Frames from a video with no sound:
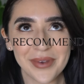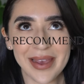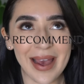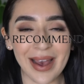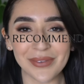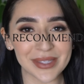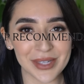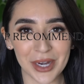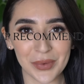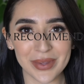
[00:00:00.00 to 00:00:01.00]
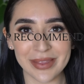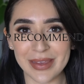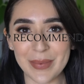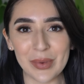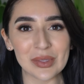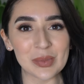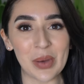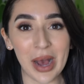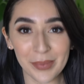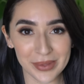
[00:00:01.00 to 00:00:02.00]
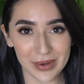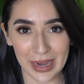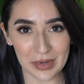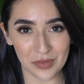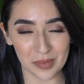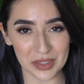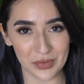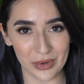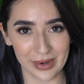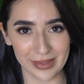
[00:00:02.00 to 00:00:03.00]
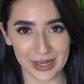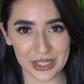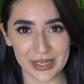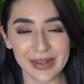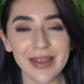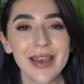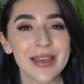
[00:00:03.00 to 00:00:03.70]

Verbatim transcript: We have to start with the most popular item from Sephora collection,